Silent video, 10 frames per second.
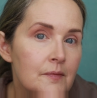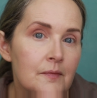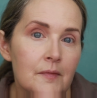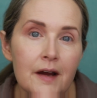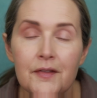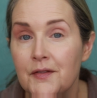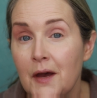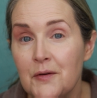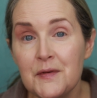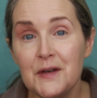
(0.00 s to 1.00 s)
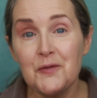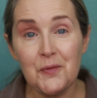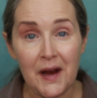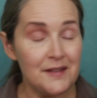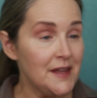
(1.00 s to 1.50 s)
I thought that would be
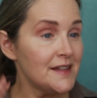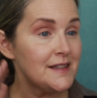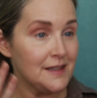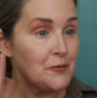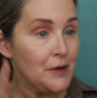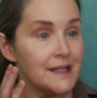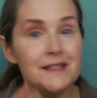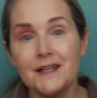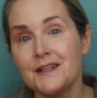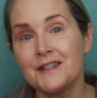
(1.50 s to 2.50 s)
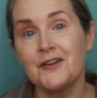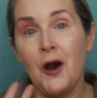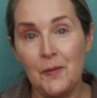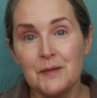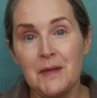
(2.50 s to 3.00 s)
great. That really does
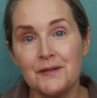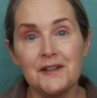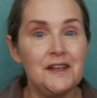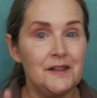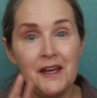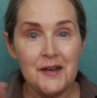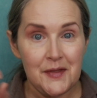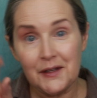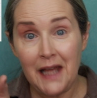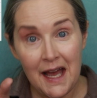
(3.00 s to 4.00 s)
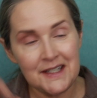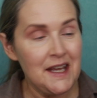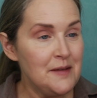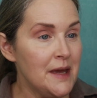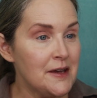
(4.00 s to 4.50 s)
complement the latte
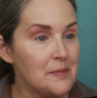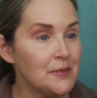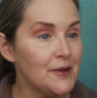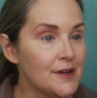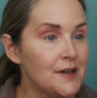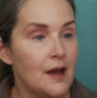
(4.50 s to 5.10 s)
makeup look.